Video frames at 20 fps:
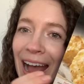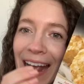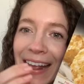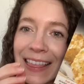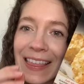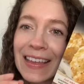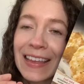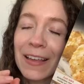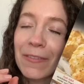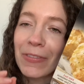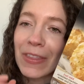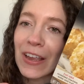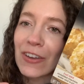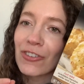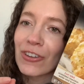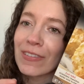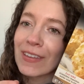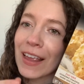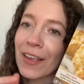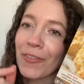think if they
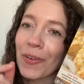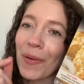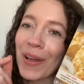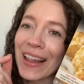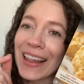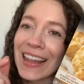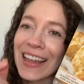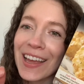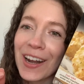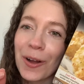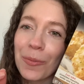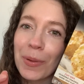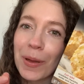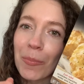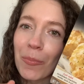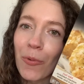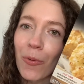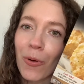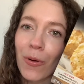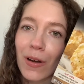just gave you a little bit
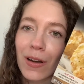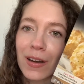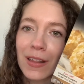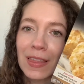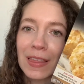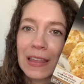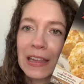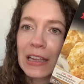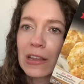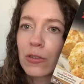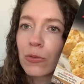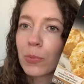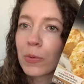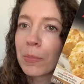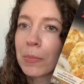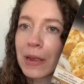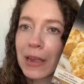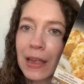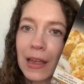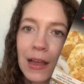more, these would
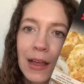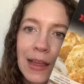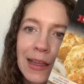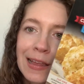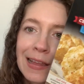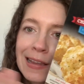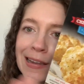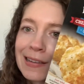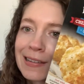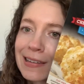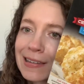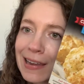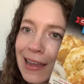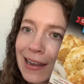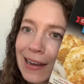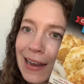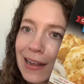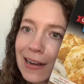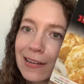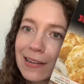be 10
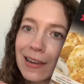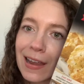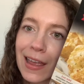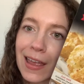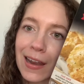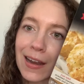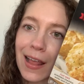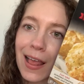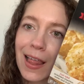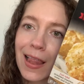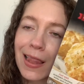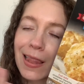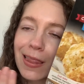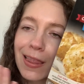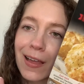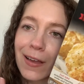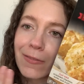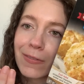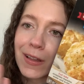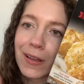out of 10.
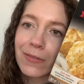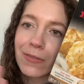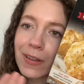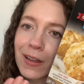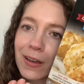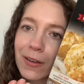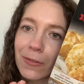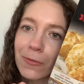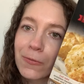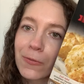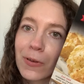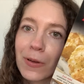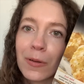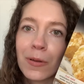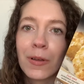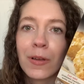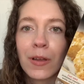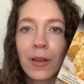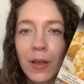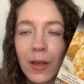Love, love, love.
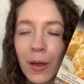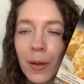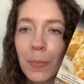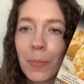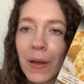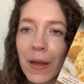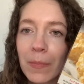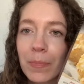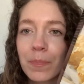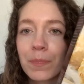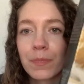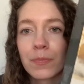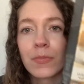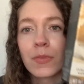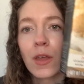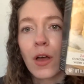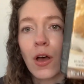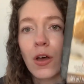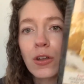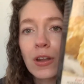But
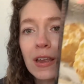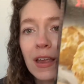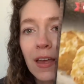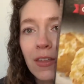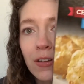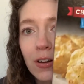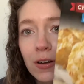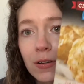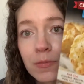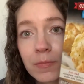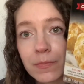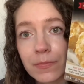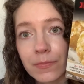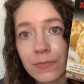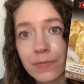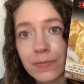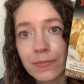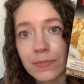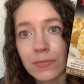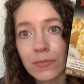altogether,
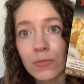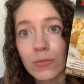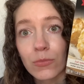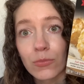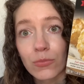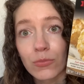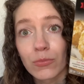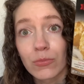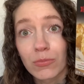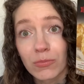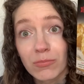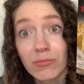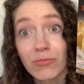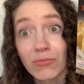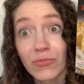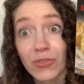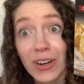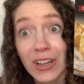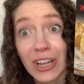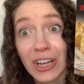
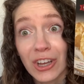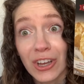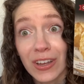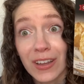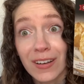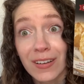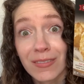really good.